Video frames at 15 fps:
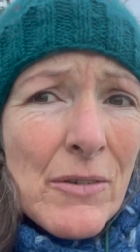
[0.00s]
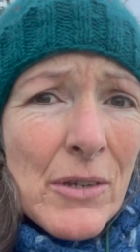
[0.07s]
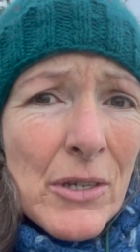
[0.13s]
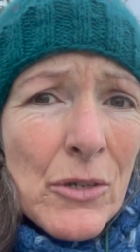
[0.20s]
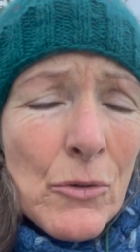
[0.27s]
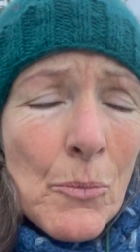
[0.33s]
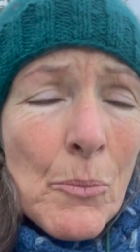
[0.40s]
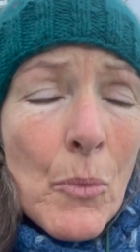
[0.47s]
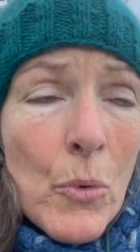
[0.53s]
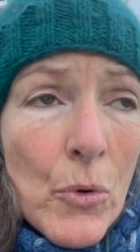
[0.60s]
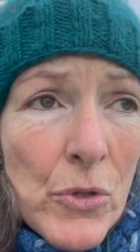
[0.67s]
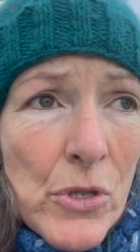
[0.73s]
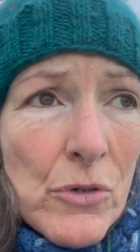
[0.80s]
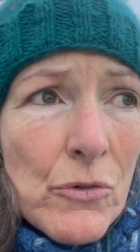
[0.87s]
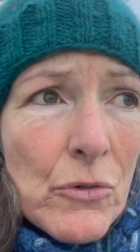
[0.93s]
you know,
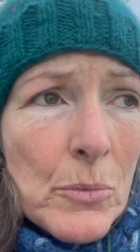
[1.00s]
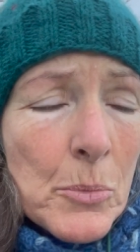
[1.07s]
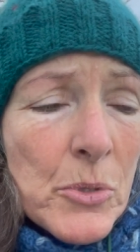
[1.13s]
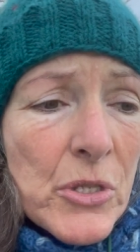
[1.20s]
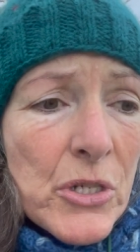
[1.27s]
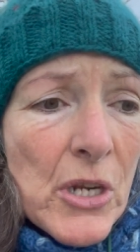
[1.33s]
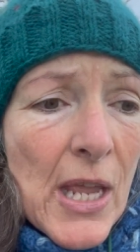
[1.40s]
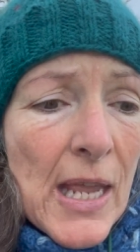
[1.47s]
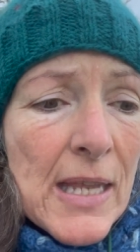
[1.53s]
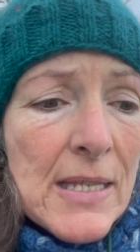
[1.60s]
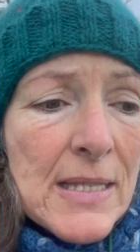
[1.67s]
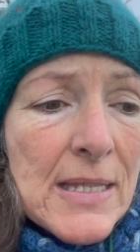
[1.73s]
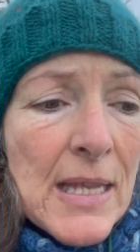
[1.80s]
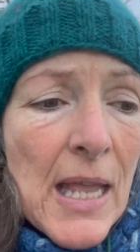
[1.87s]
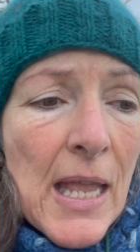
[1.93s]
more than normal
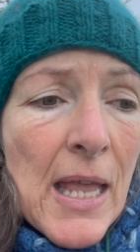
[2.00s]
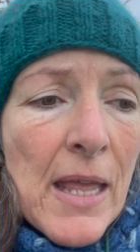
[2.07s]
stress,